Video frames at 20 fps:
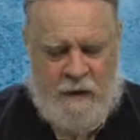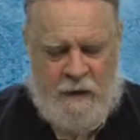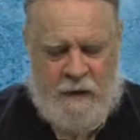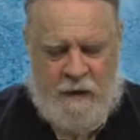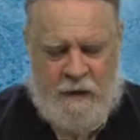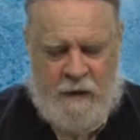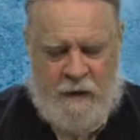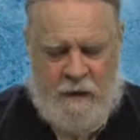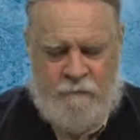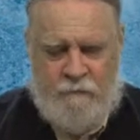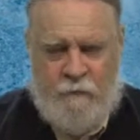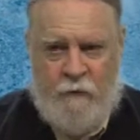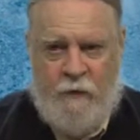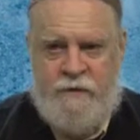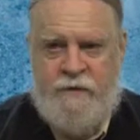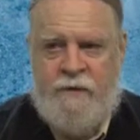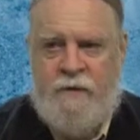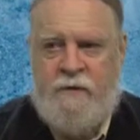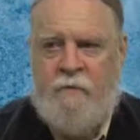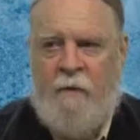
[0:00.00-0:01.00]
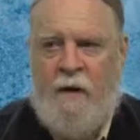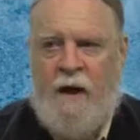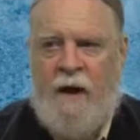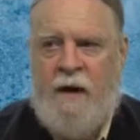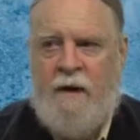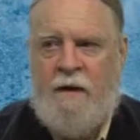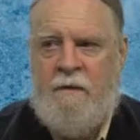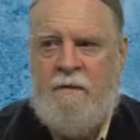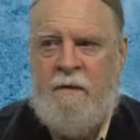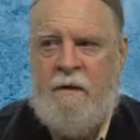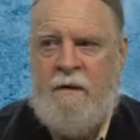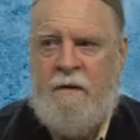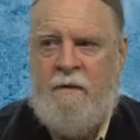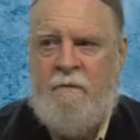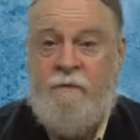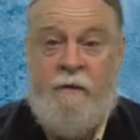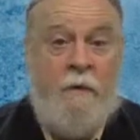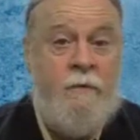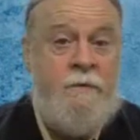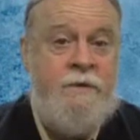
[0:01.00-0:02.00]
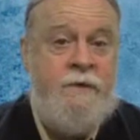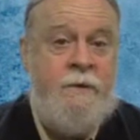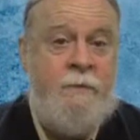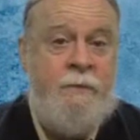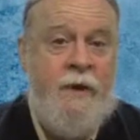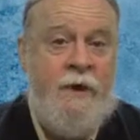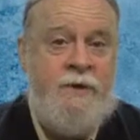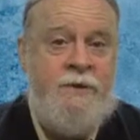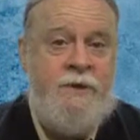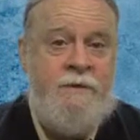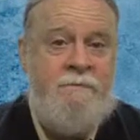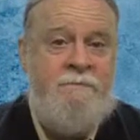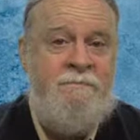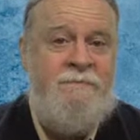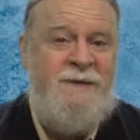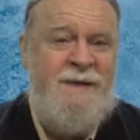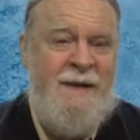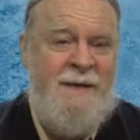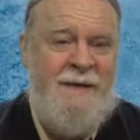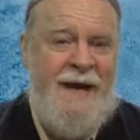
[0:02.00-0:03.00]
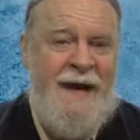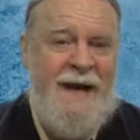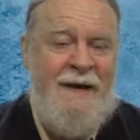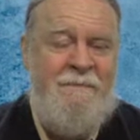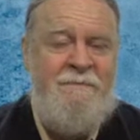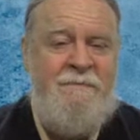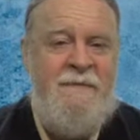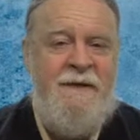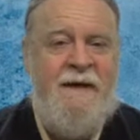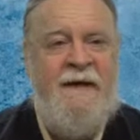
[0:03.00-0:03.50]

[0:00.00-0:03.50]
um, which is why uh, voter suppression to them,